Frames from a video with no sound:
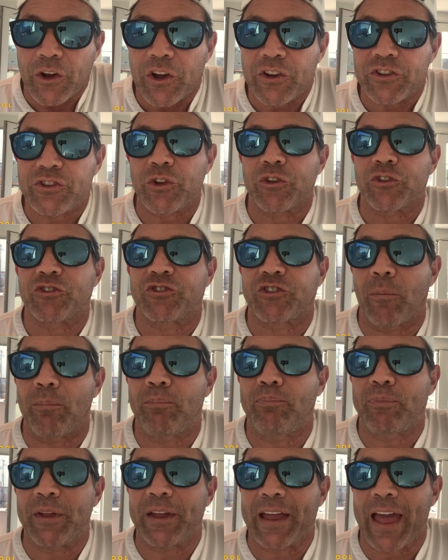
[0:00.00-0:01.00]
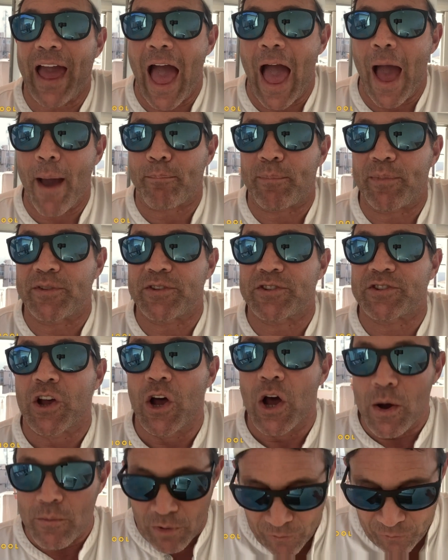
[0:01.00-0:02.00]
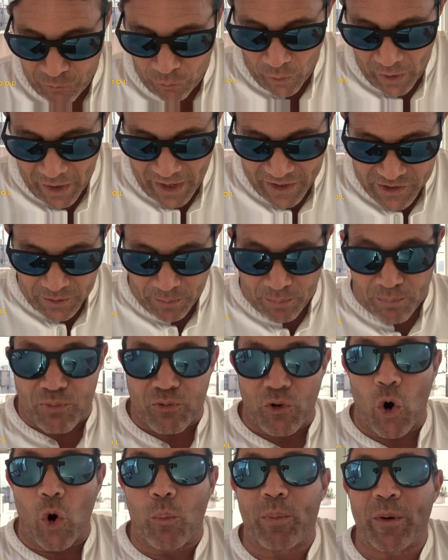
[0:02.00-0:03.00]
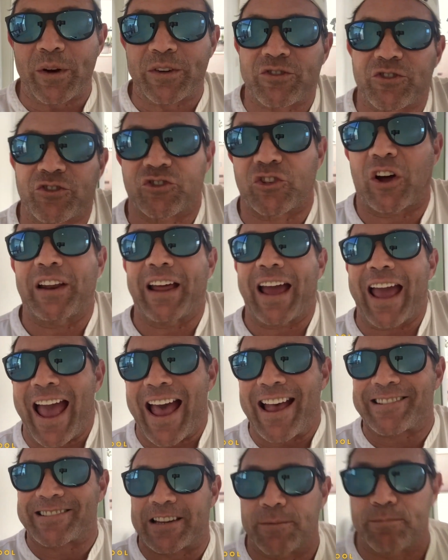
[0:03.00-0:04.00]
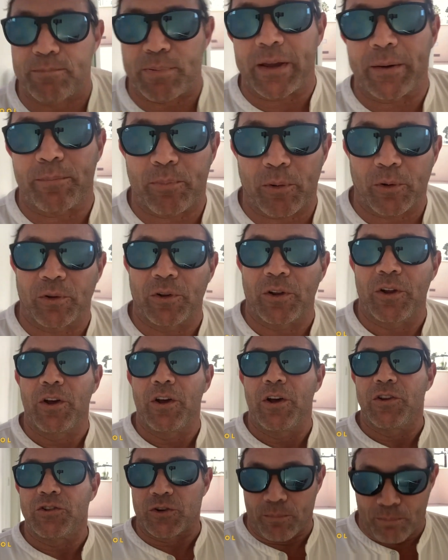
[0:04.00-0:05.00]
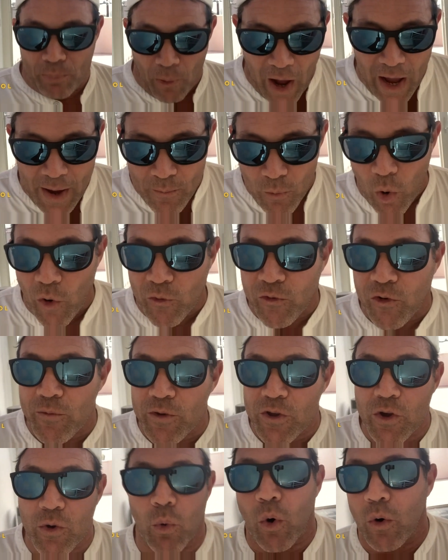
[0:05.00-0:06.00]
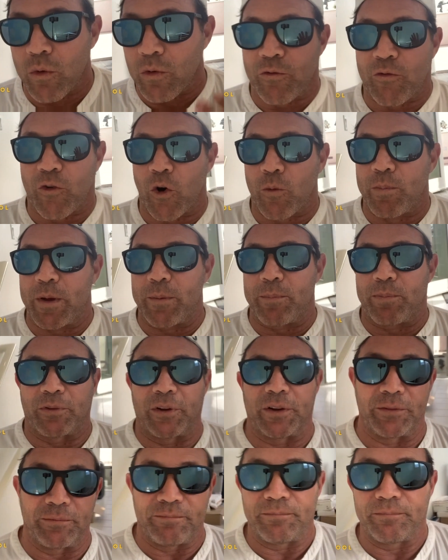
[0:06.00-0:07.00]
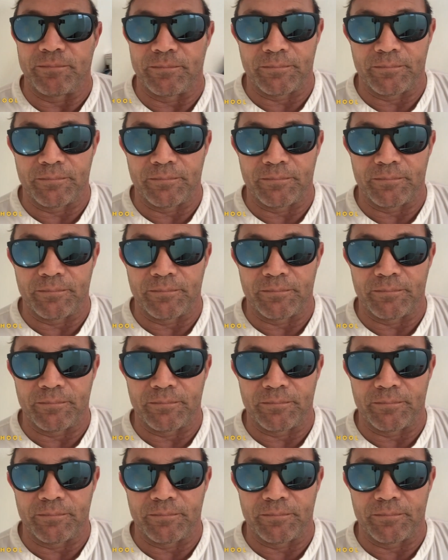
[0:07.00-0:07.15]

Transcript: until something happens before it's appropriate to start asking people to buy more from you or refer people in.